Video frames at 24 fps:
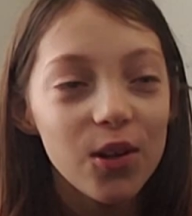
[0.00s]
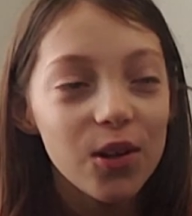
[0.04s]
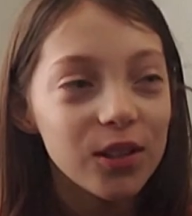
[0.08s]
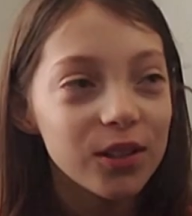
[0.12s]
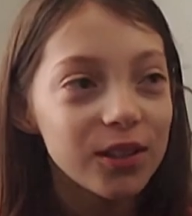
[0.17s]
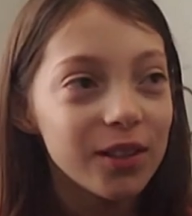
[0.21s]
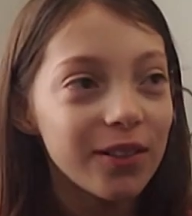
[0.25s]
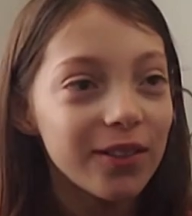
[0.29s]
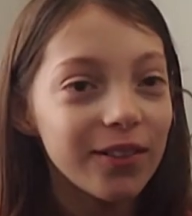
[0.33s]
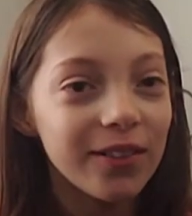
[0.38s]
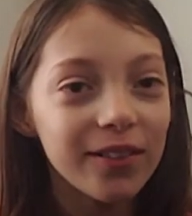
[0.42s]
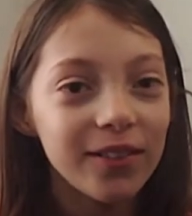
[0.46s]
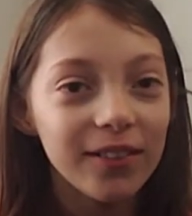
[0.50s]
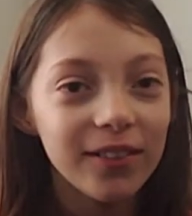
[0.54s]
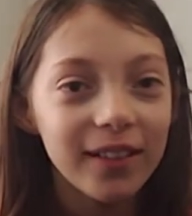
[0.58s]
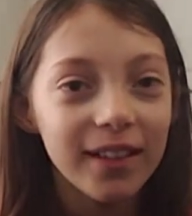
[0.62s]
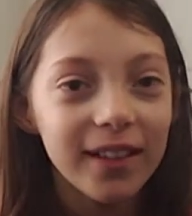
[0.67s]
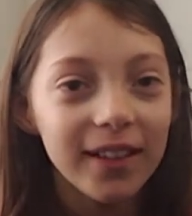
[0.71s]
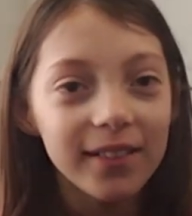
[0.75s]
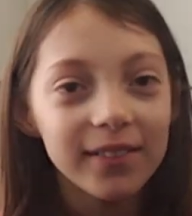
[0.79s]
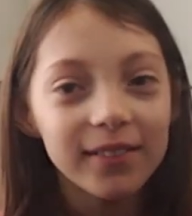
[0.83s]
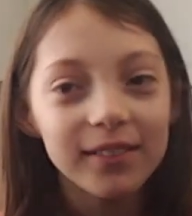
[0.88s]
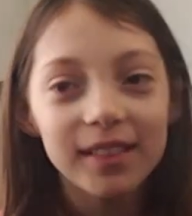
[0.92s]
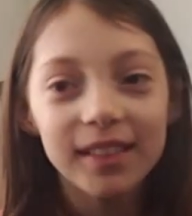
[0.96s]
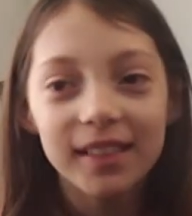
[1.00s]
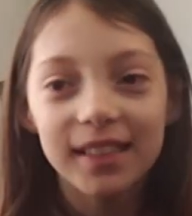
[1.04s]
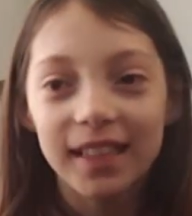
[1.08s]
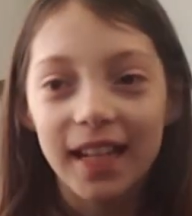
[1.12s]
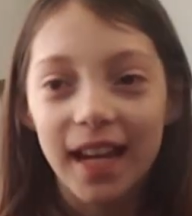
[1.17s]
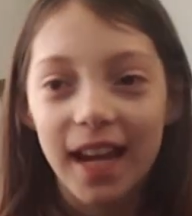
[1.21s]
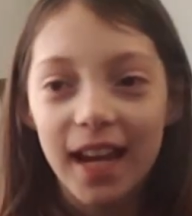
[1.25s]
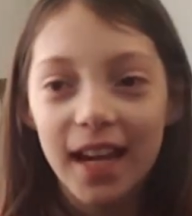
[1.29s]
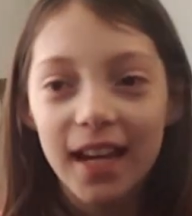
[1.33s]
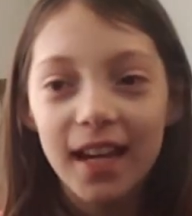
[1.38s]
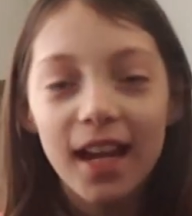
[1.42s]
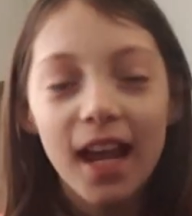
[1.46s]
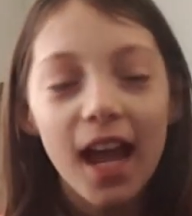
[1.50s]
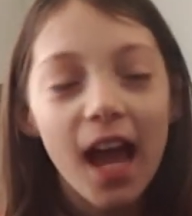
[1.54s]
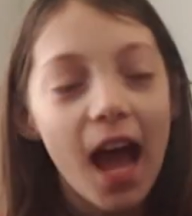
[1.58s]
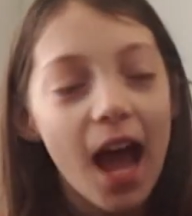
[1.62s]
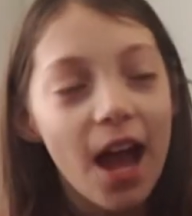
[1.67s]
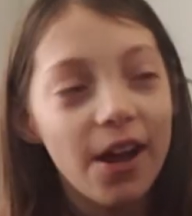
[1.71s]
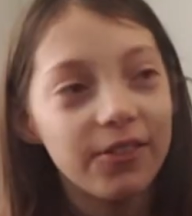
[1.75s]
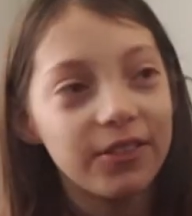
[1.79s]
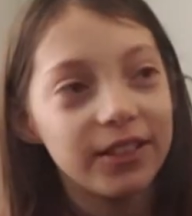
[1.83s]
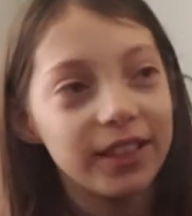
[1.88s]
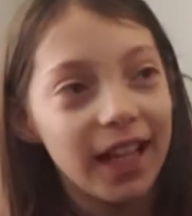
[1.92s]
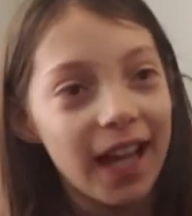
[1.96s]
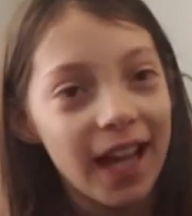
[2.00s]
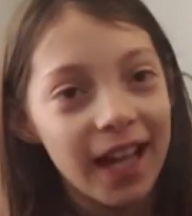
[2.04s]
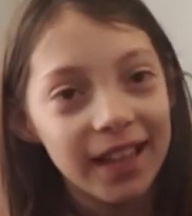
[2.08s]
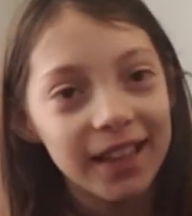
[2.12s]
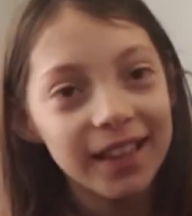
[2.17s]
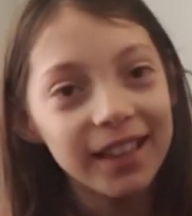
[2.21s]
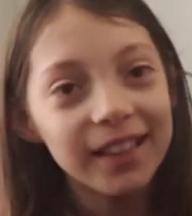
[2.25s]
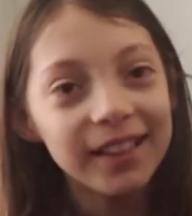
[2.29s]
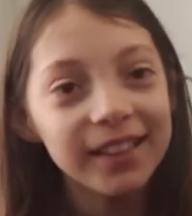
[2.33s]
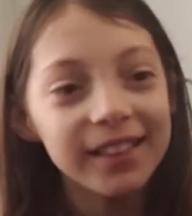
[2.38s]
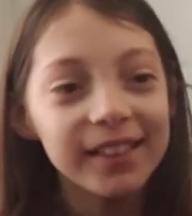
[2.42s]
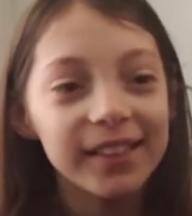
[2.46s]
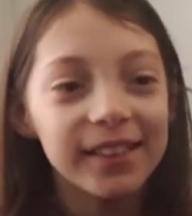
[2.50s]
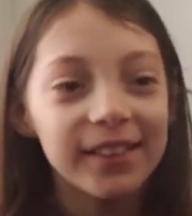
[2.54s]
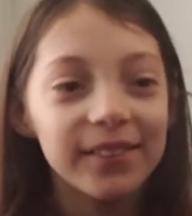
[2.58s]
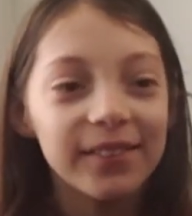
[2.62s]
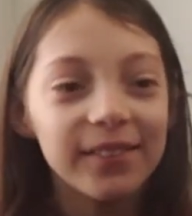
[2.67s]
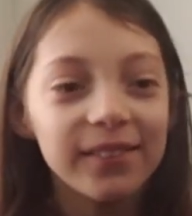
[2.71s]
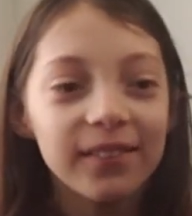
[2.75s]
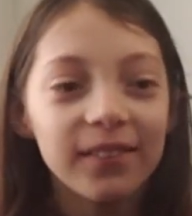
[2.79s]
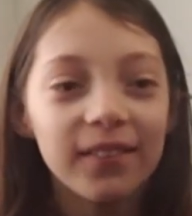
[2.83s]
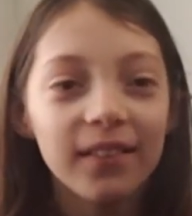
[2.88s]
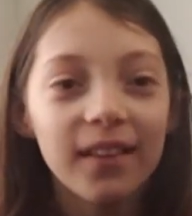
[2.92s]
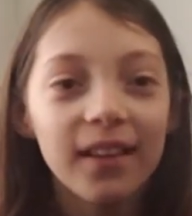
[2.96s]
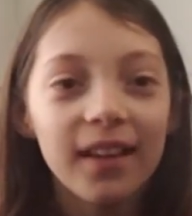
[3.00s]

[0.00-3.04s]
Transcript: So earlier today, I was at the zoo